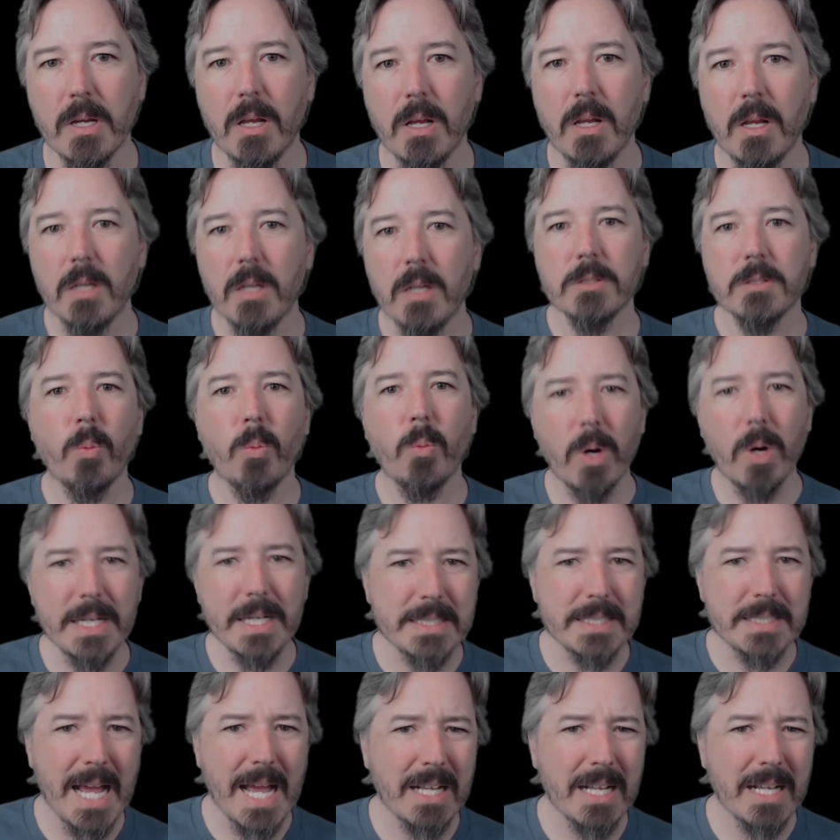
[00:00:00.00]
So what
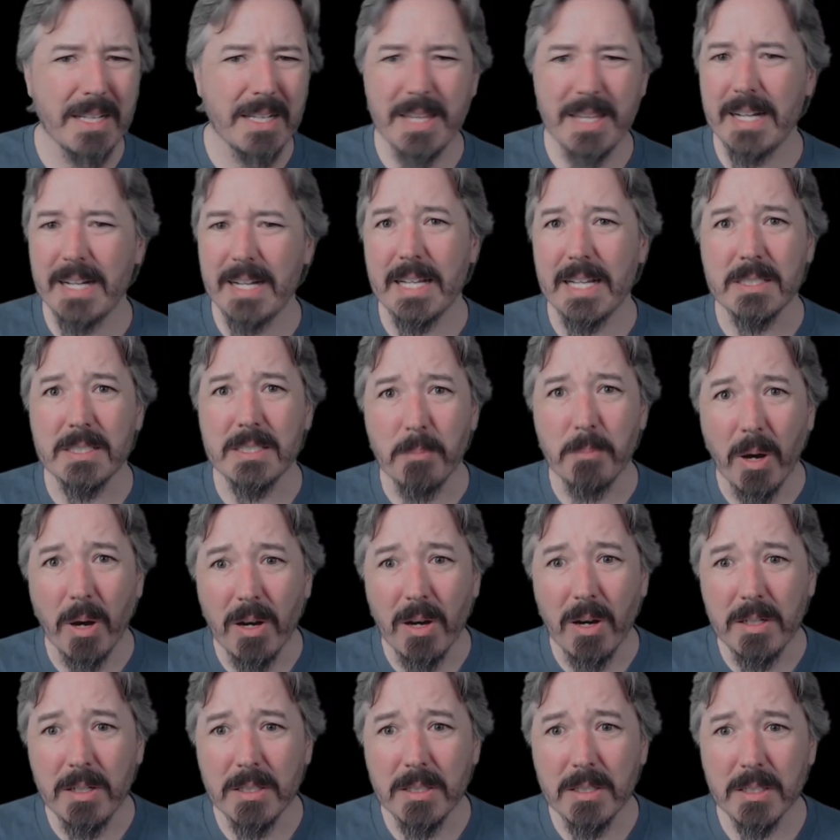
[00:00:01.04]
exactly then is a pod?
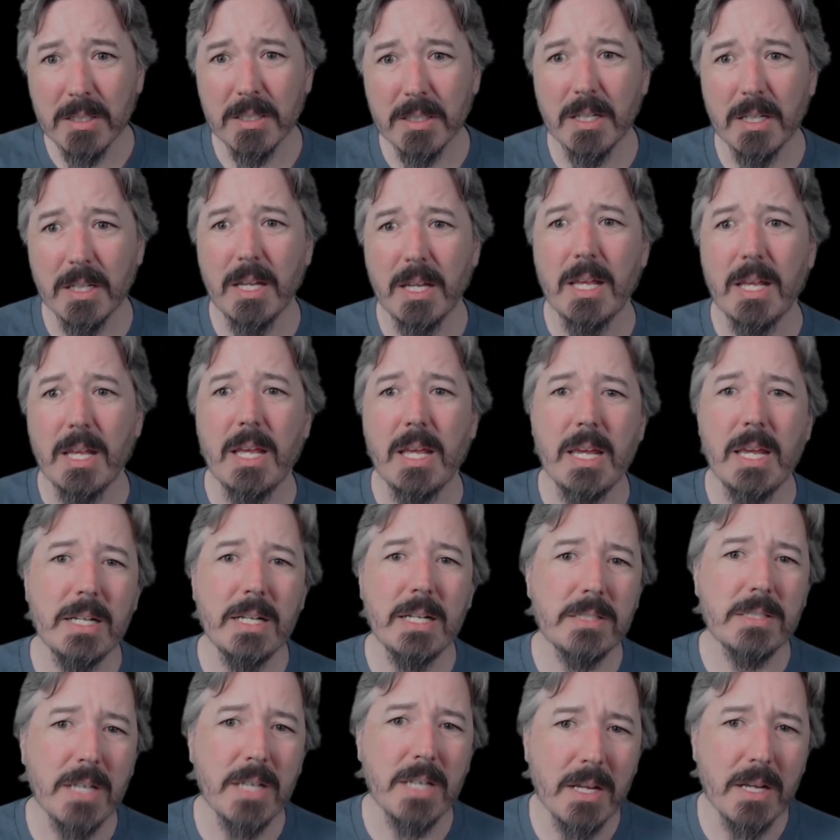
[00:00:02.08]
It's
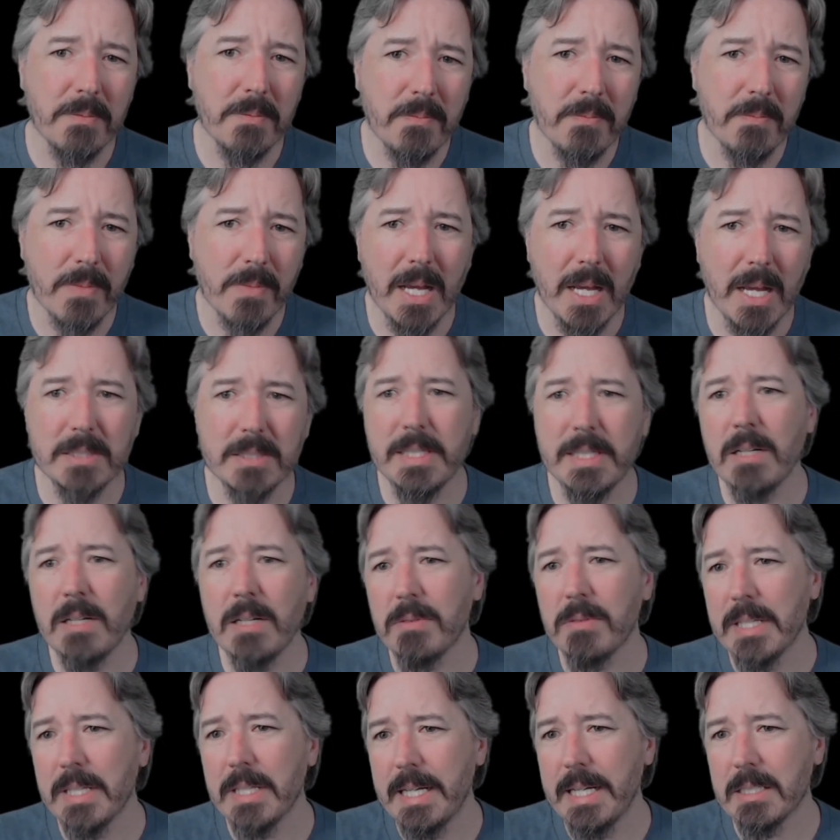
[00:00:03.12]
a set of
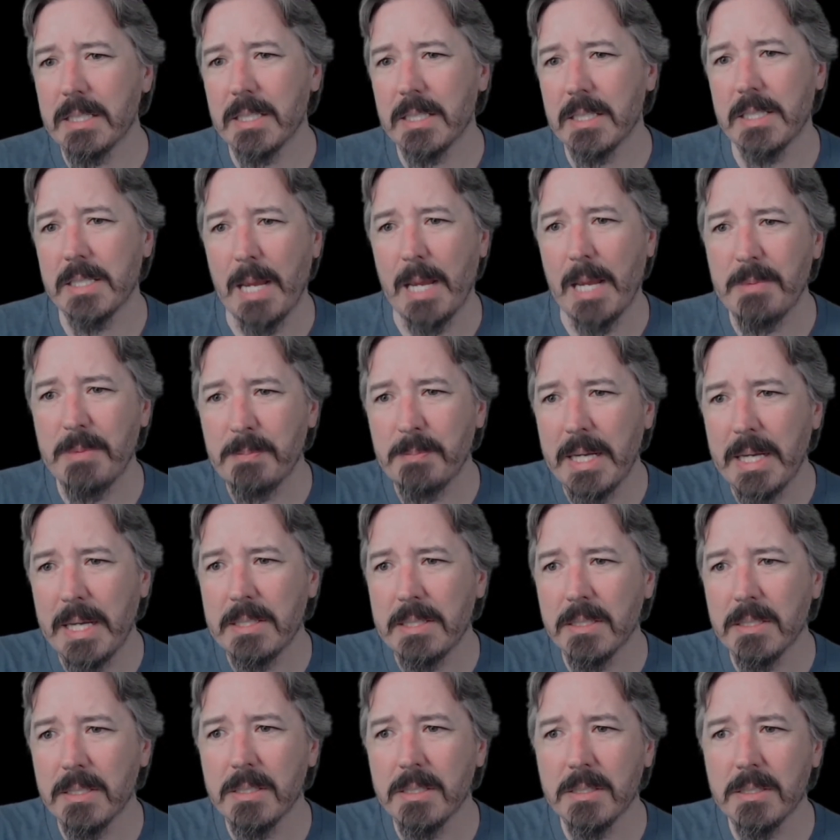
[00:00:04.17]
Linux
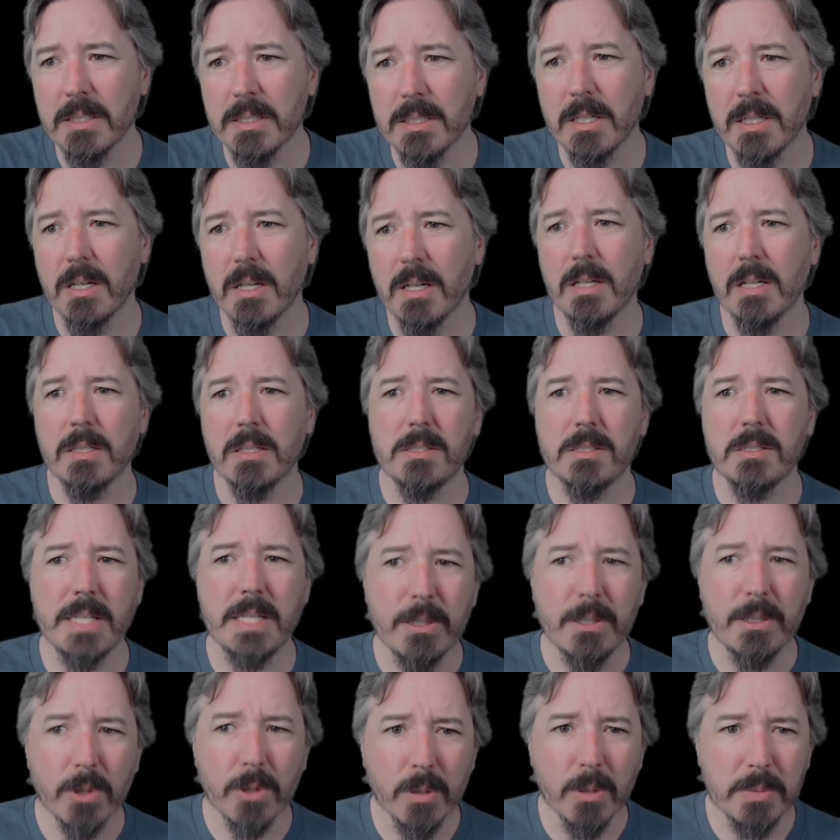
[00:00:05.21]
namespaces, C
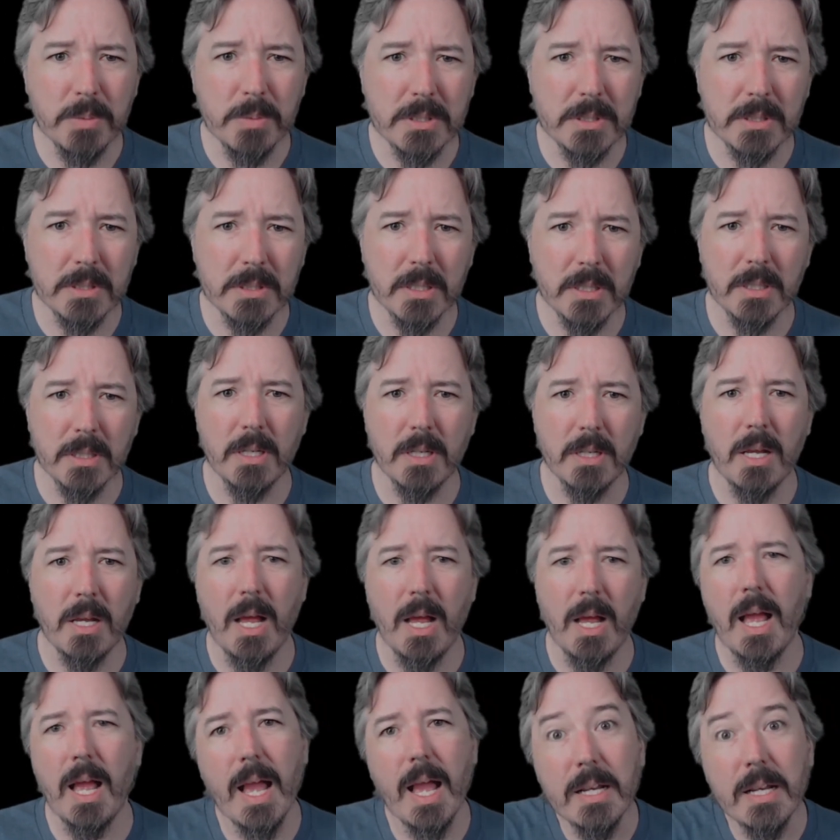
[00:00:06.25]
groups,
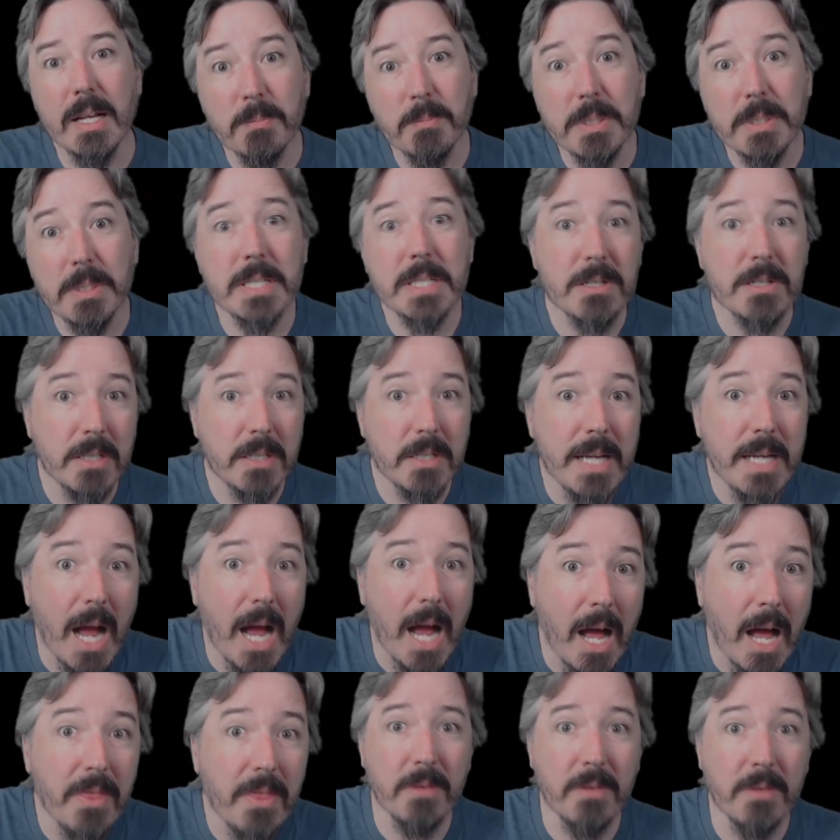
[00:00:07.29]
and potentially
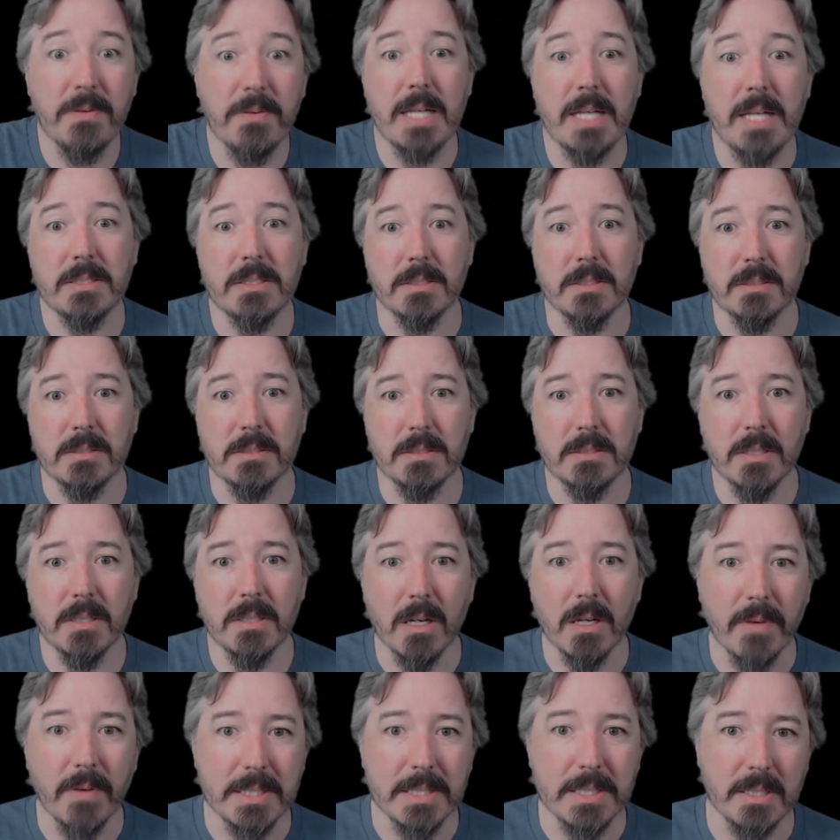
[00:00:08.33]
other facets of
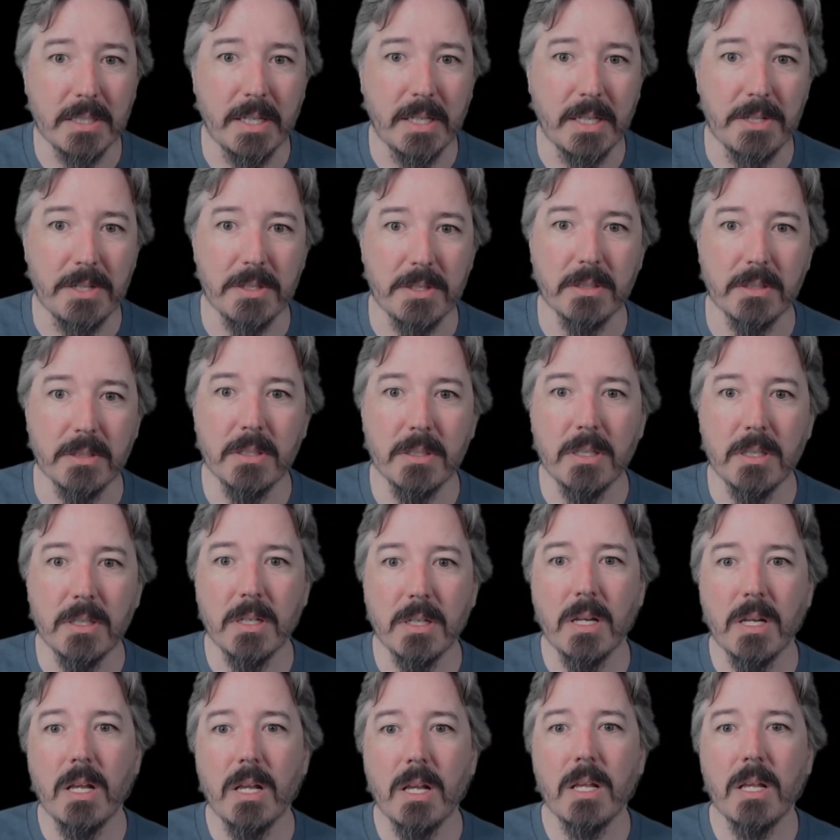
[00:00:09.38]
isolation
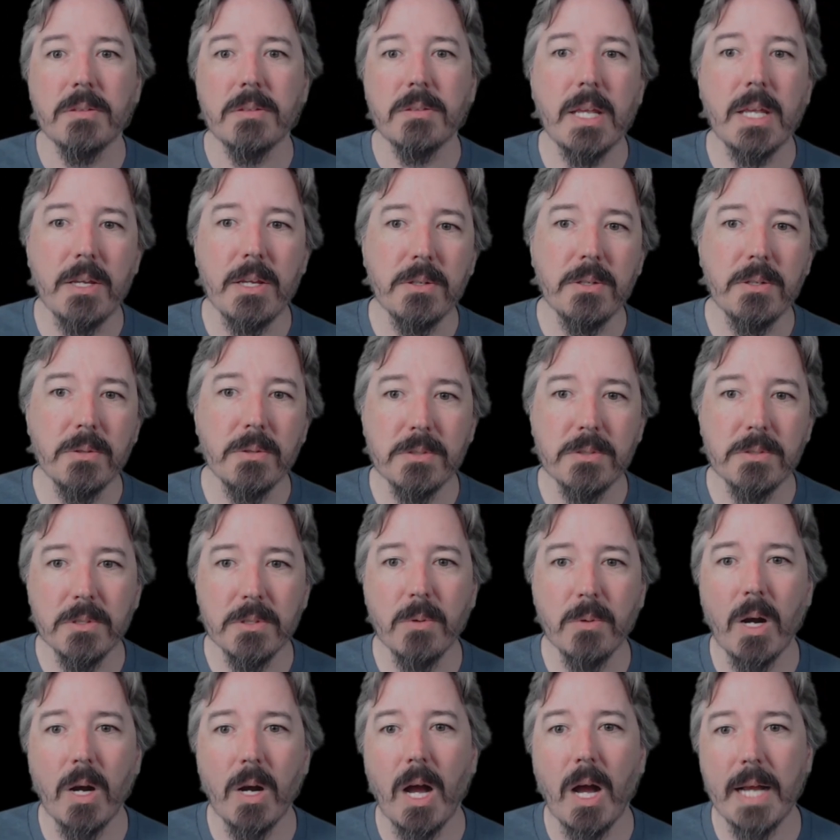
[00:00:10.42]
that are used to
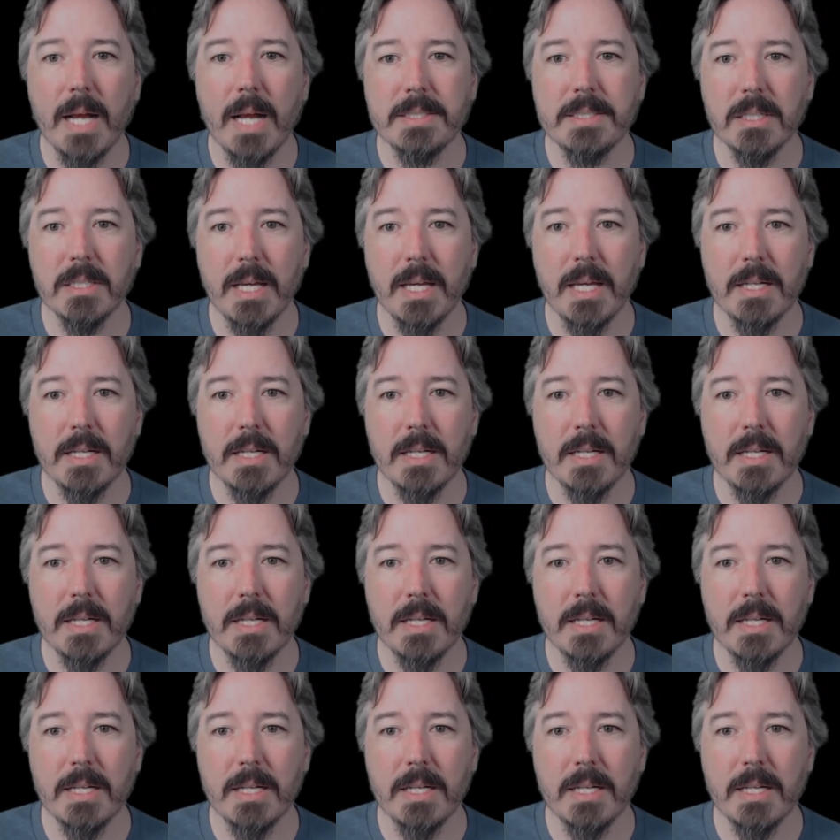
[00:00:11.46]
isolate